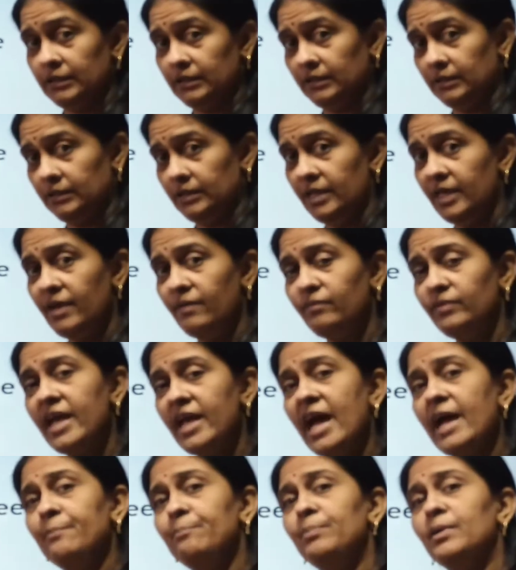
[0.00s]
if
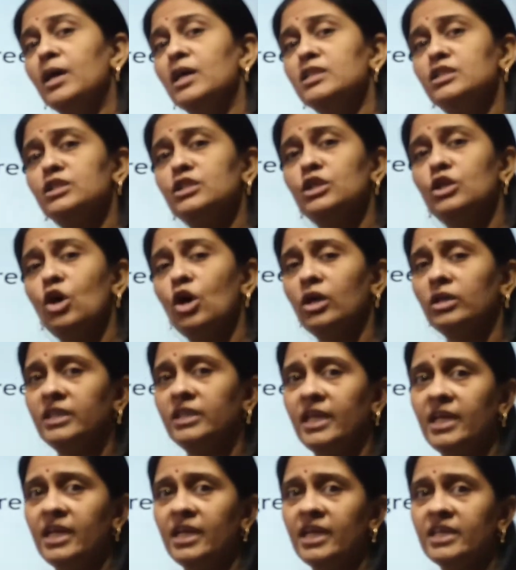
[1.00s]
that person or
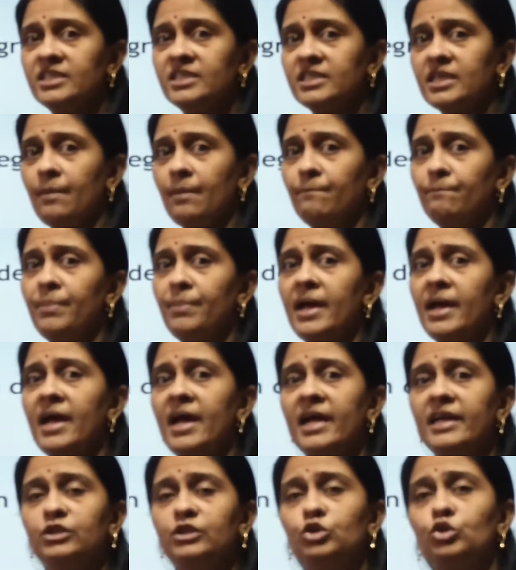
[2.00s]
thing is
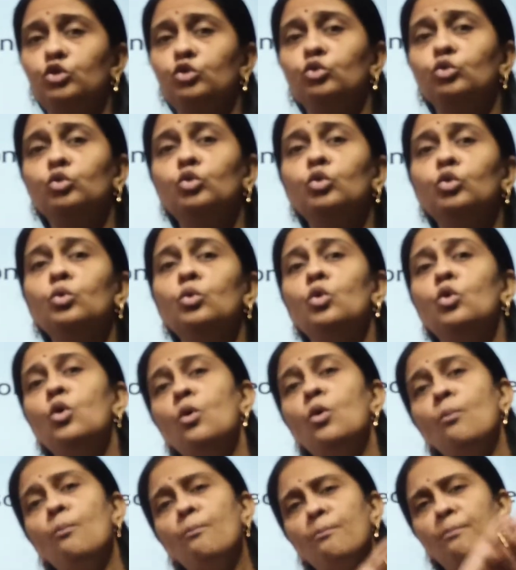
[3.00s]
compared to
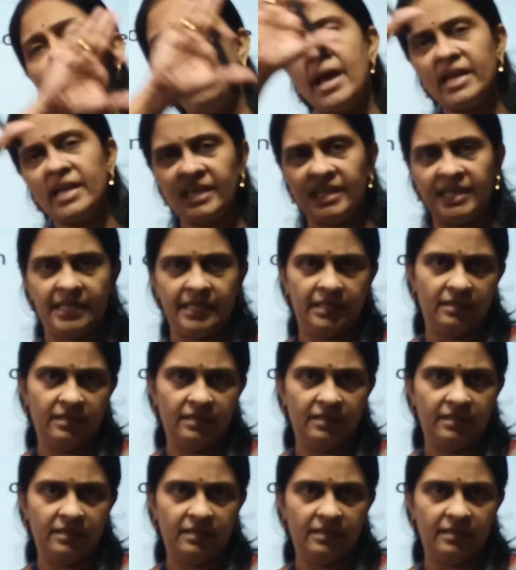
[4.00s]
many,